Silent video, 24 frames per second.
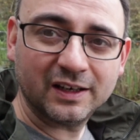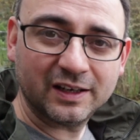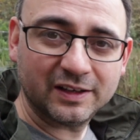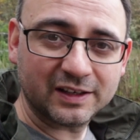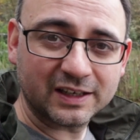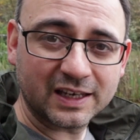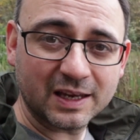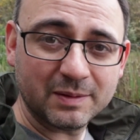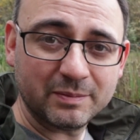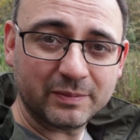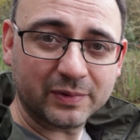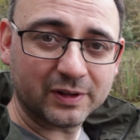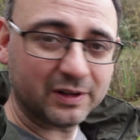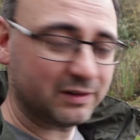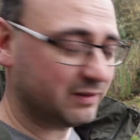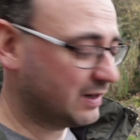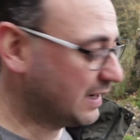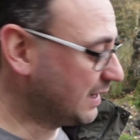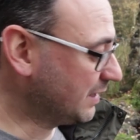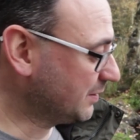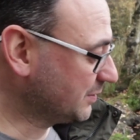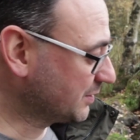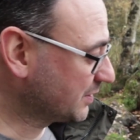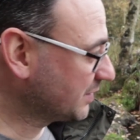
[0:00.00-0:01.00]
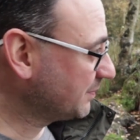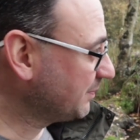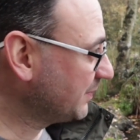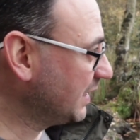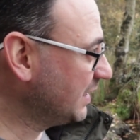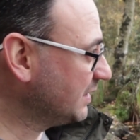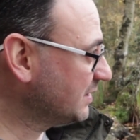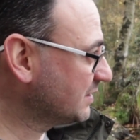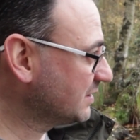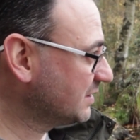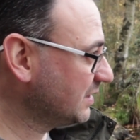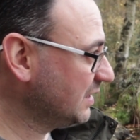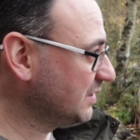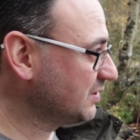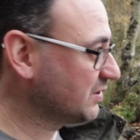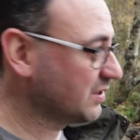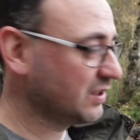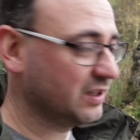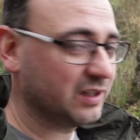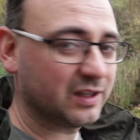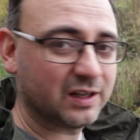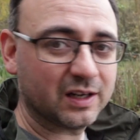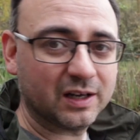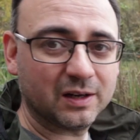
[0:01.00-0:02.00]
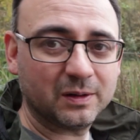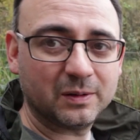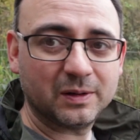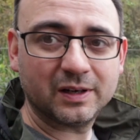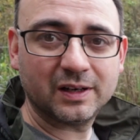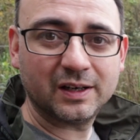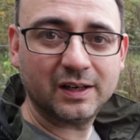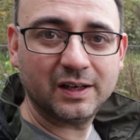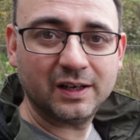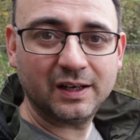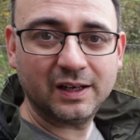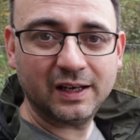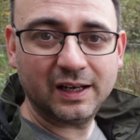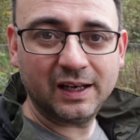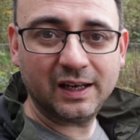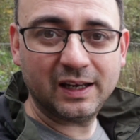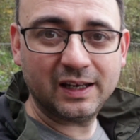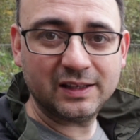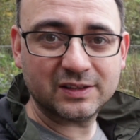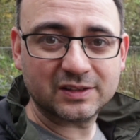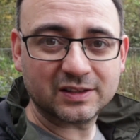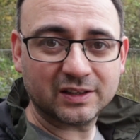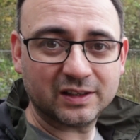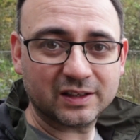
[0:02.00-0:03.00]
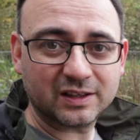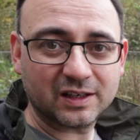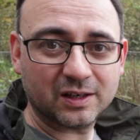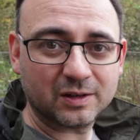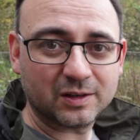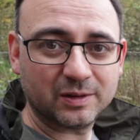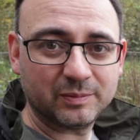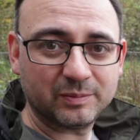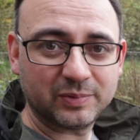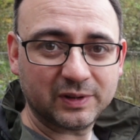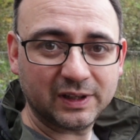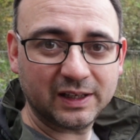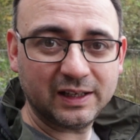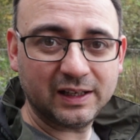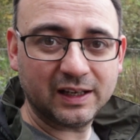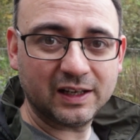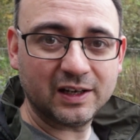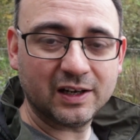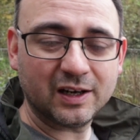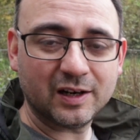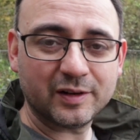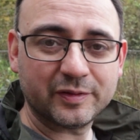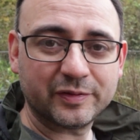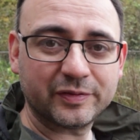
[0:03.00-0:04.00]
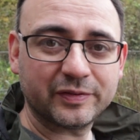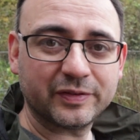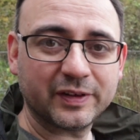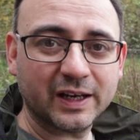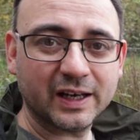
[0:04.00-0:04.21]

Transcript: the gimbal around, it's going to go completely off.